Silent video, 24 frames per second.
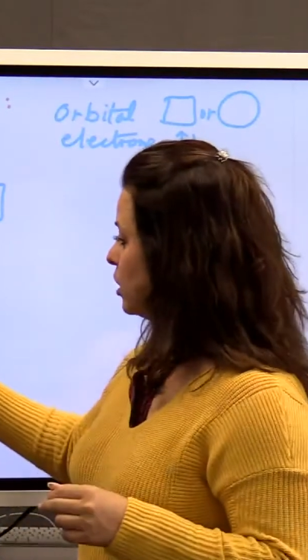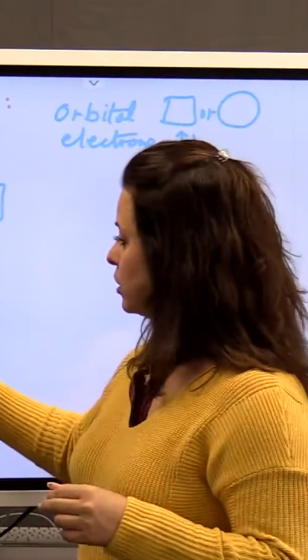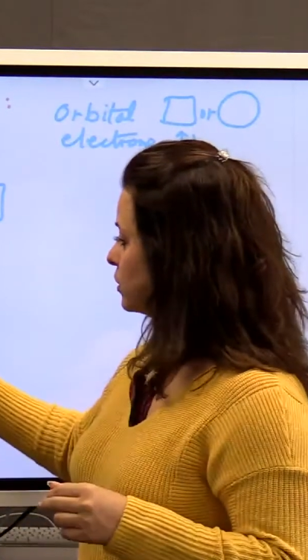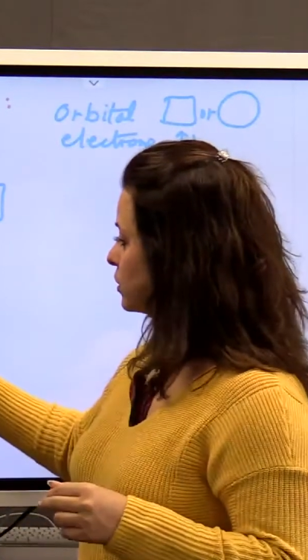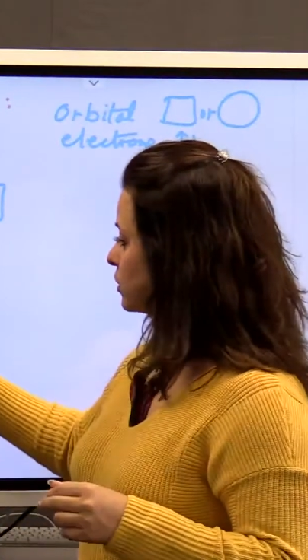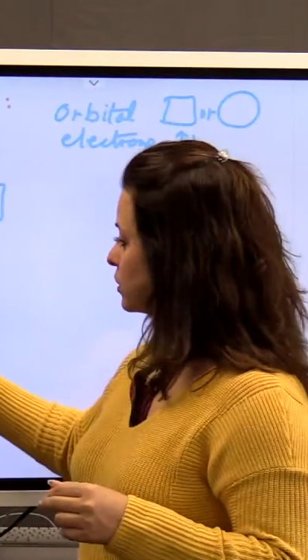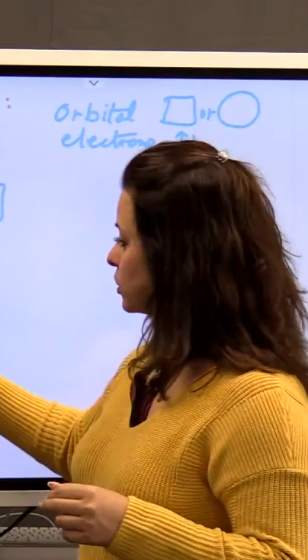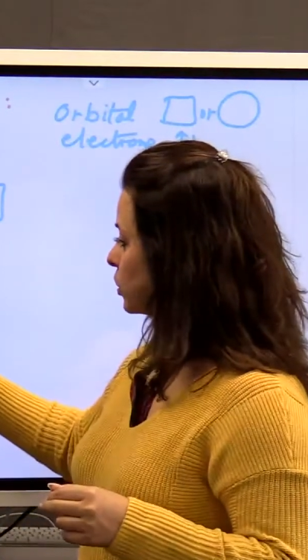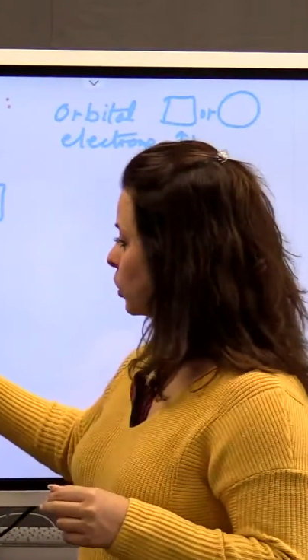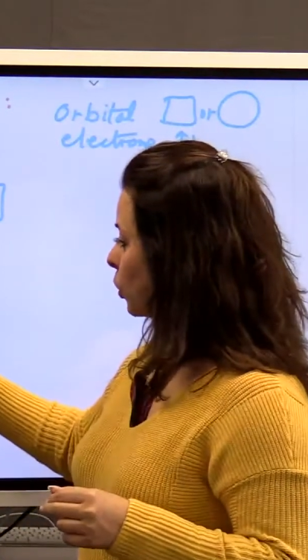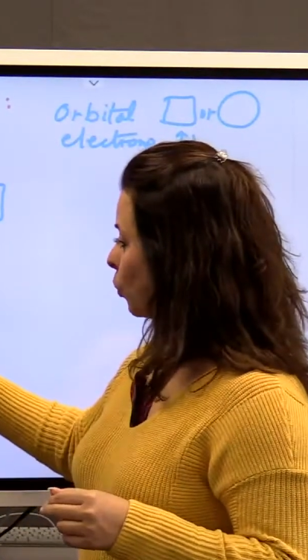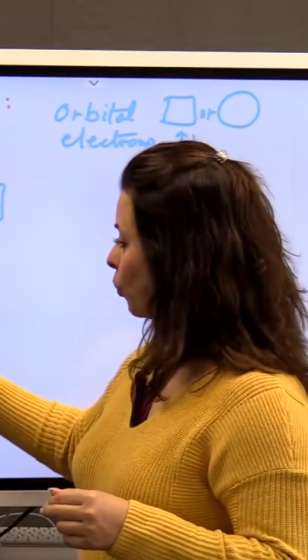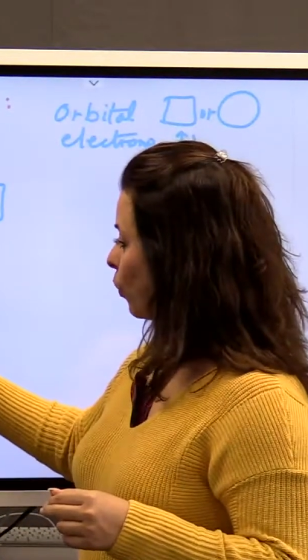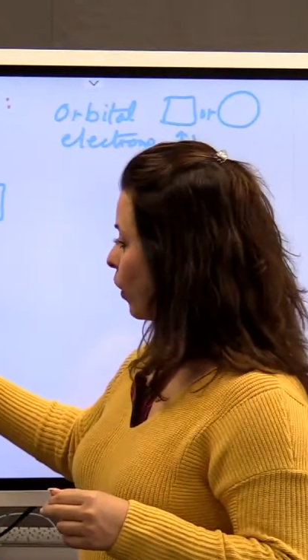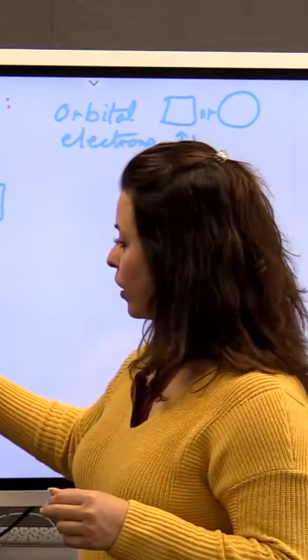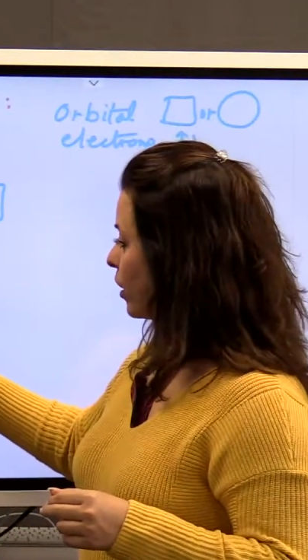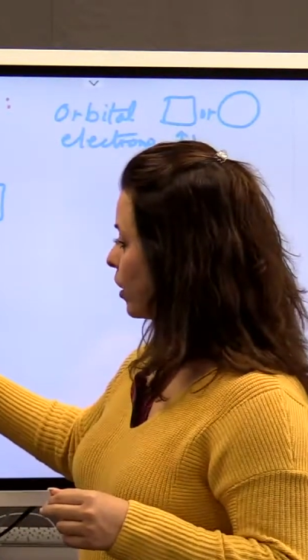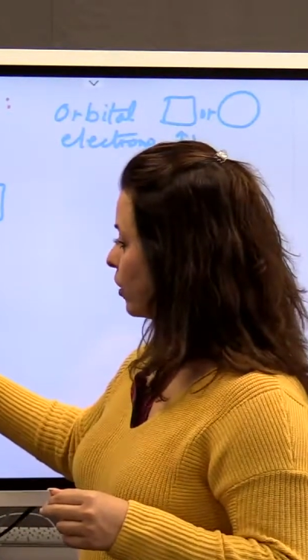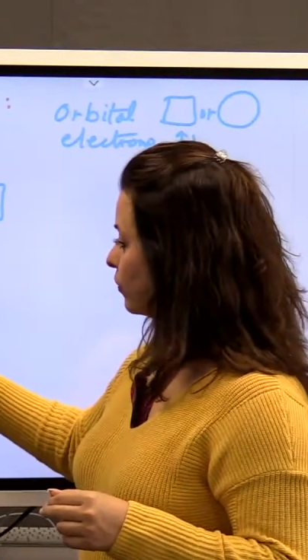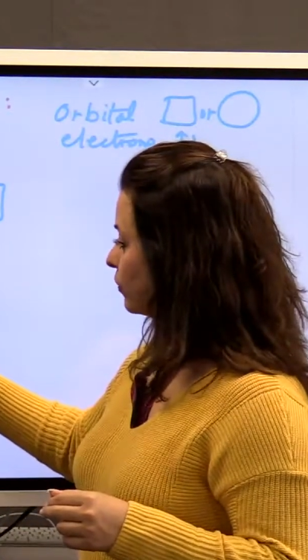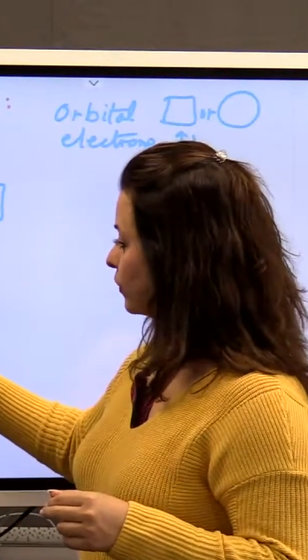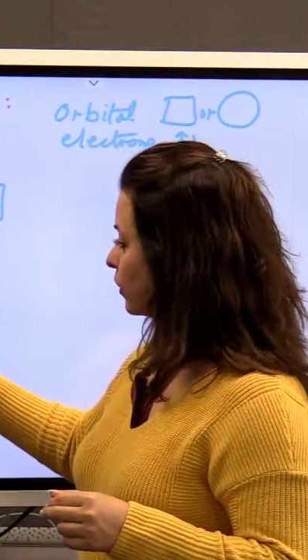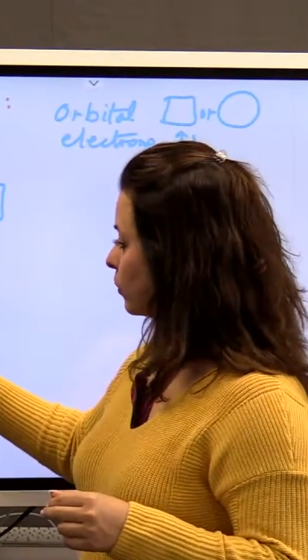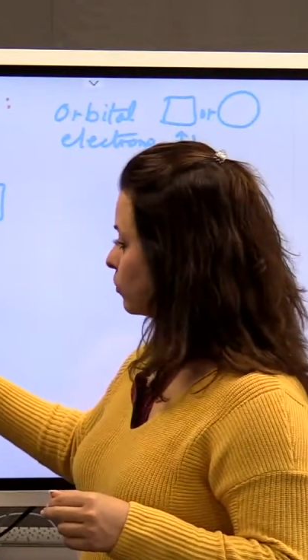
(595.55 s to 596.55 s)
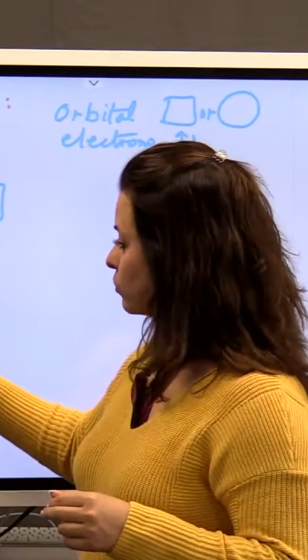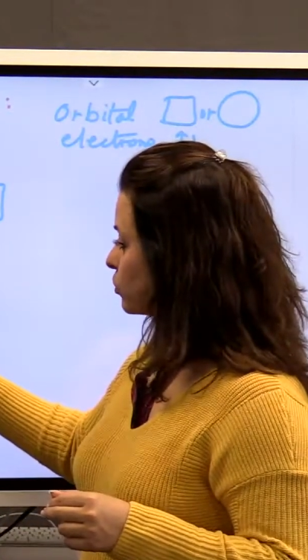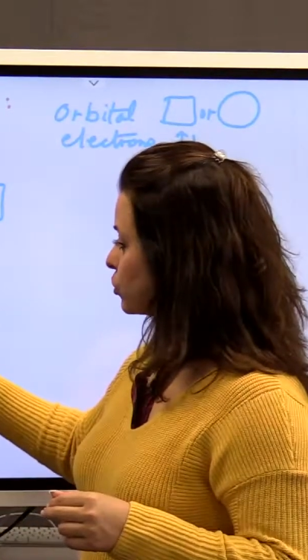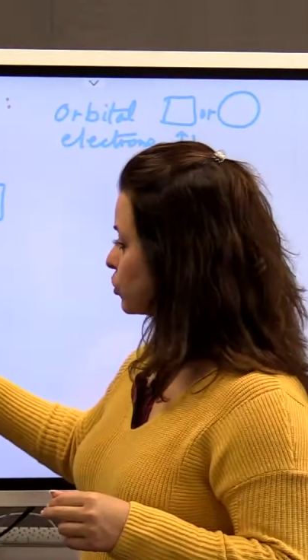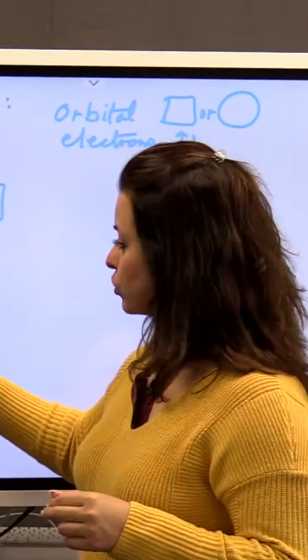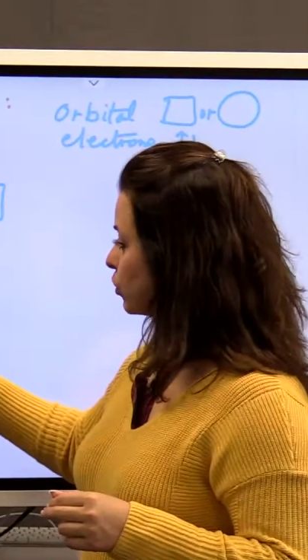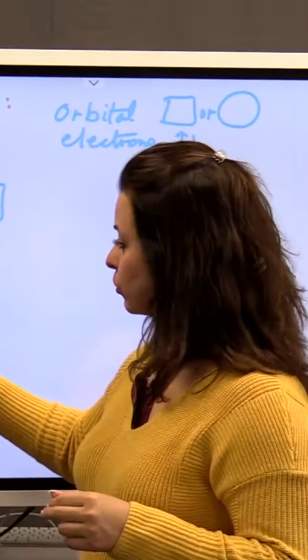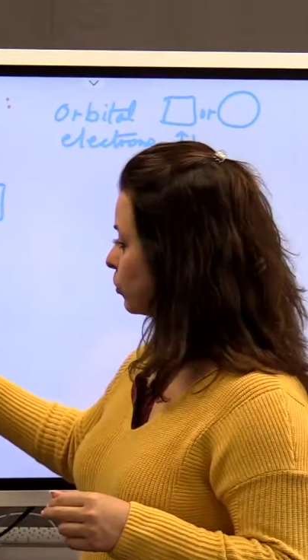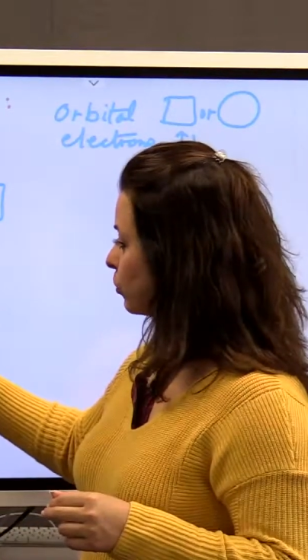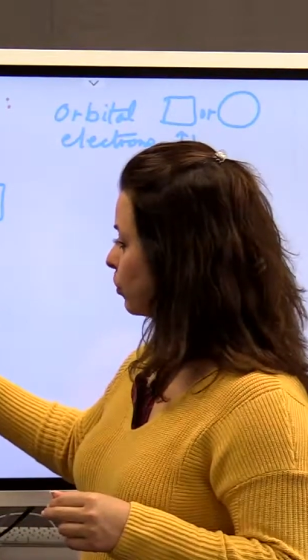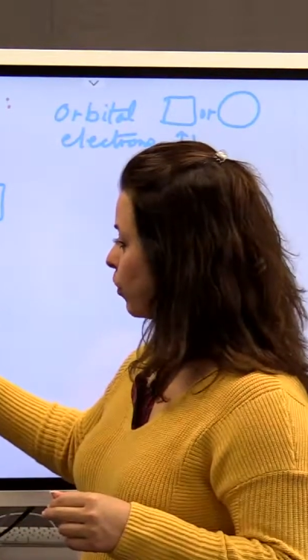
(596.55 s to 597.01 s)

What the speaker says: So one of them should